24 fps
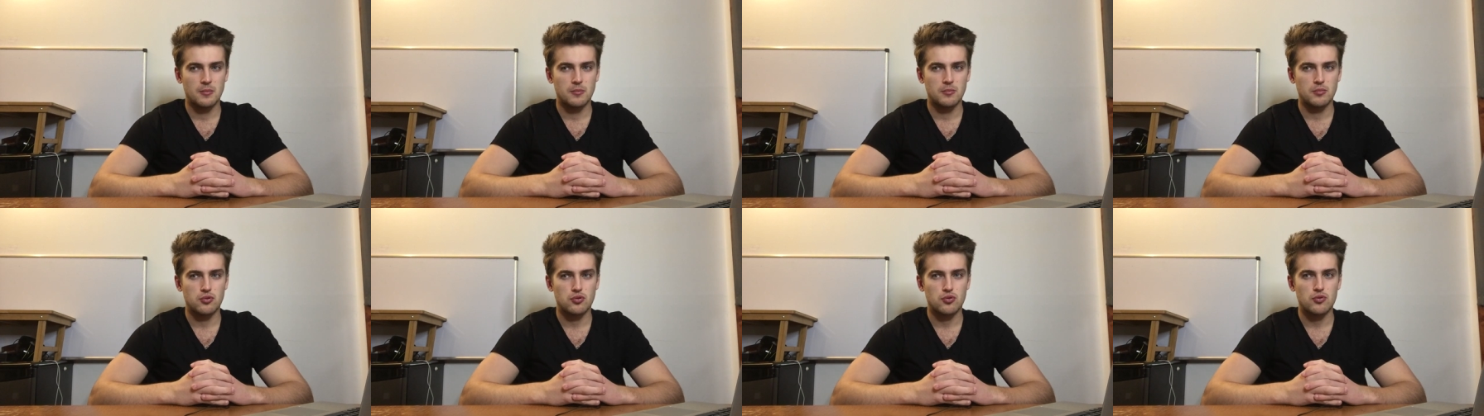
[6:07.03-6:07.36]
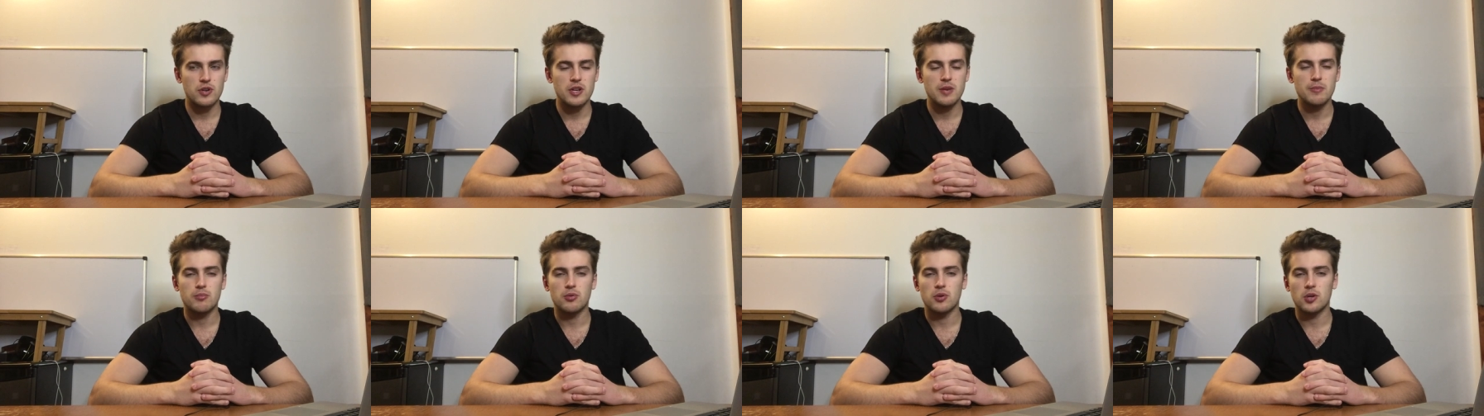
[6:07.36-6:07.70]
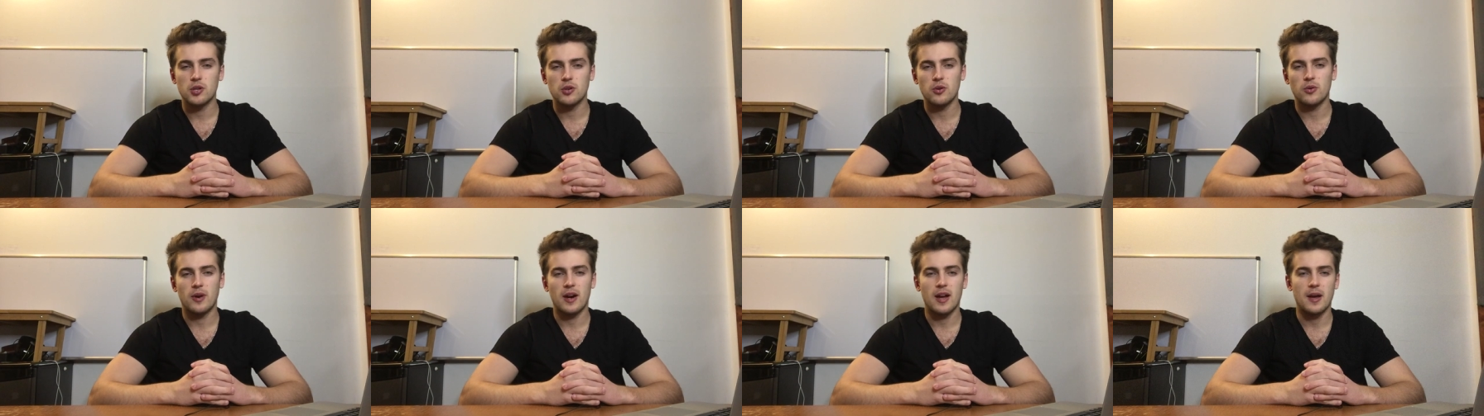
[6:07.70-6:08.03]
pre
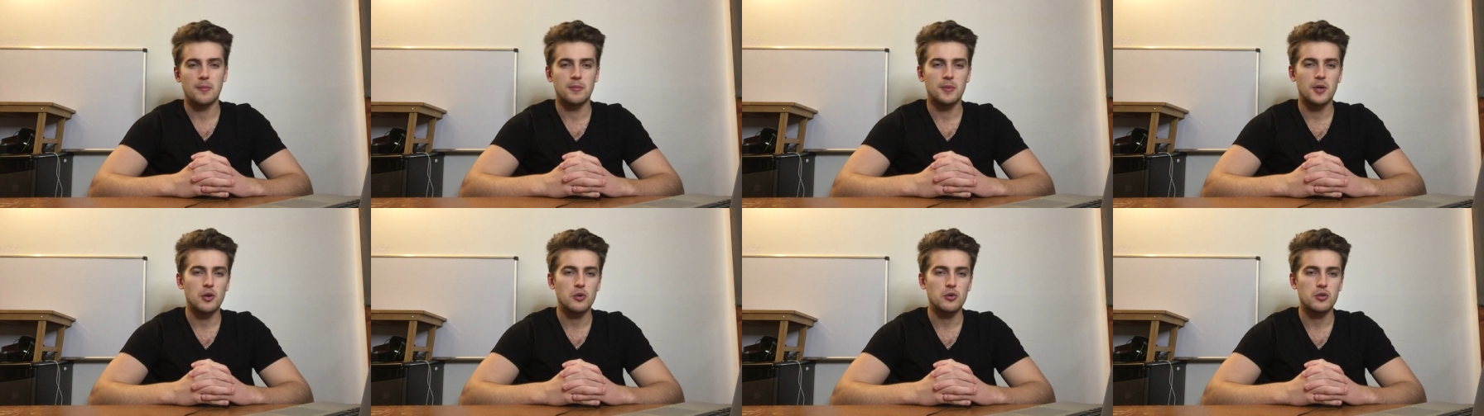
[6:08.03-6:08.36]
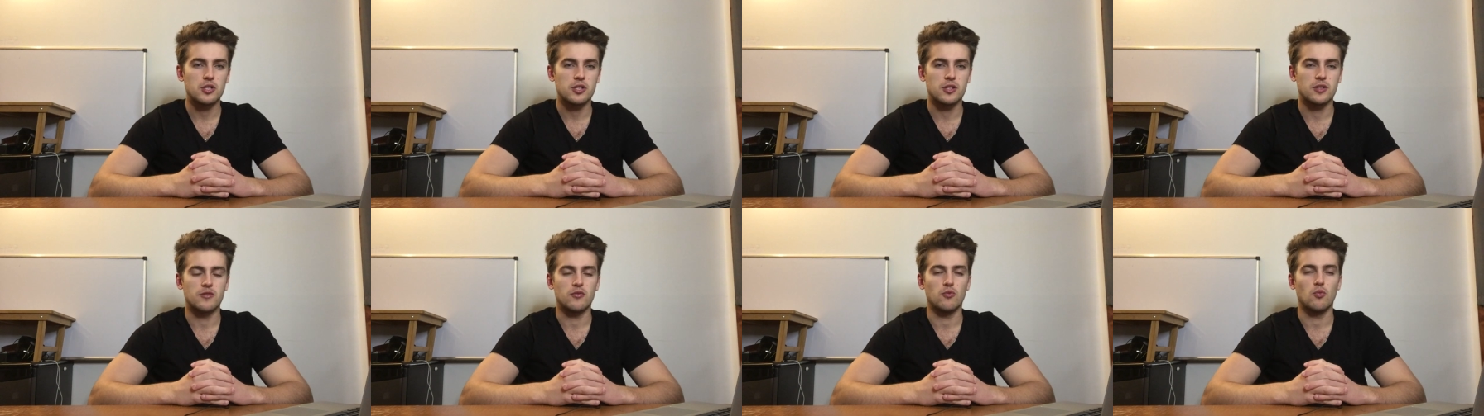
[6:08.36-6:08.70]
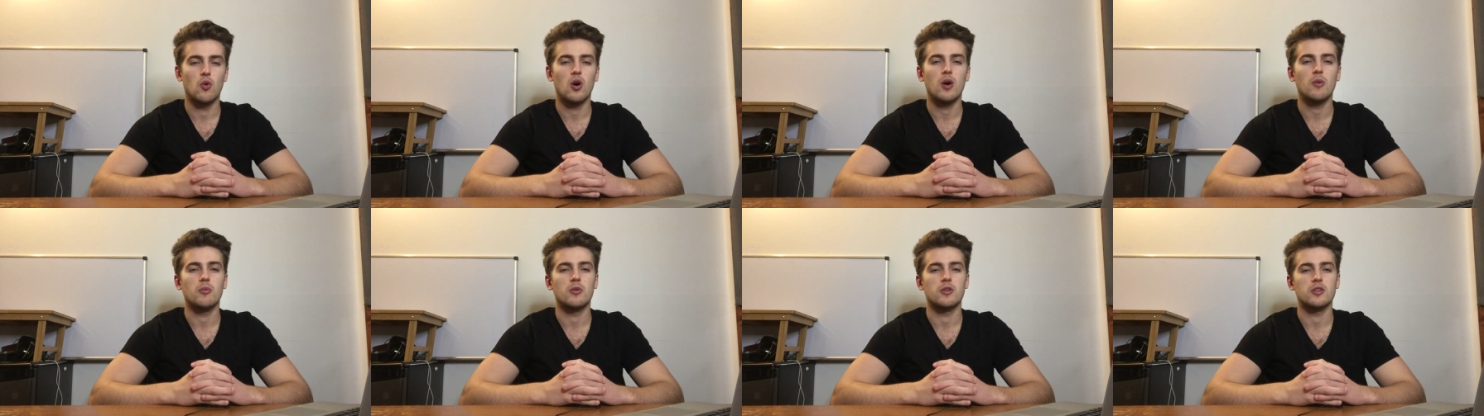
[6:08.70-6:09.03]
programmed notion of
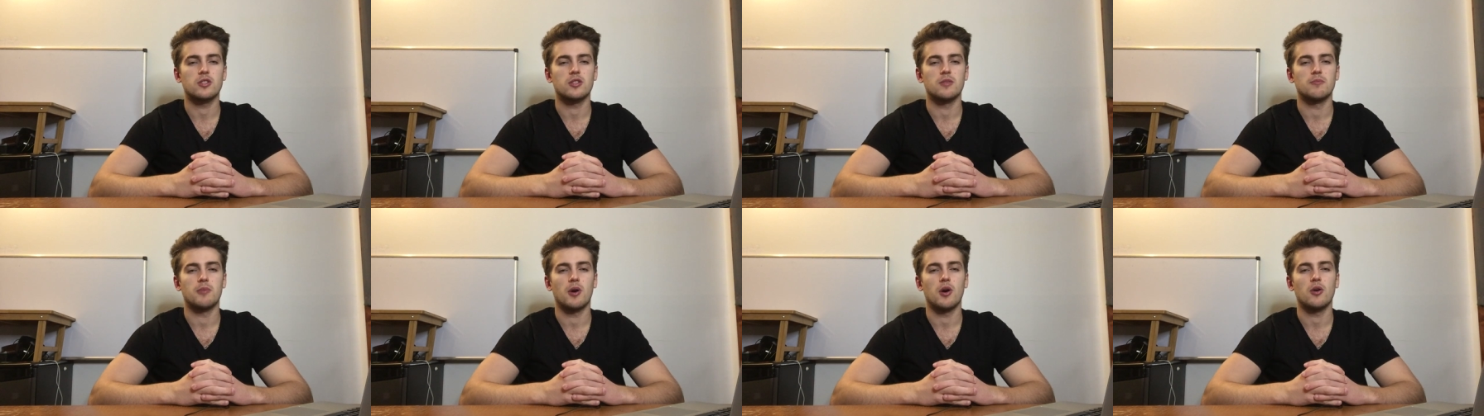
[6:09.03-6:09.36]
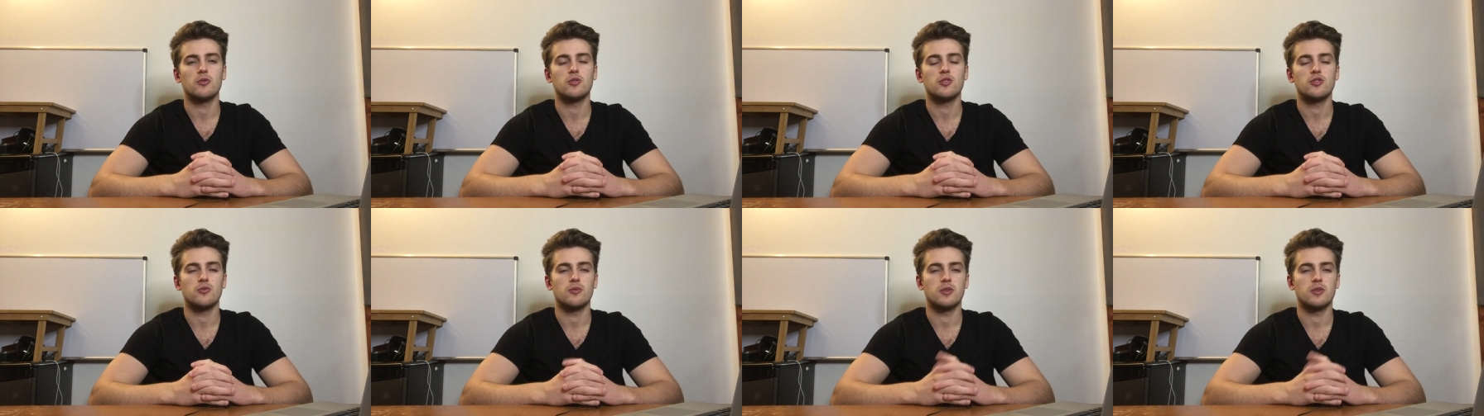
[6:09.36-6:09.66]
what we're supposed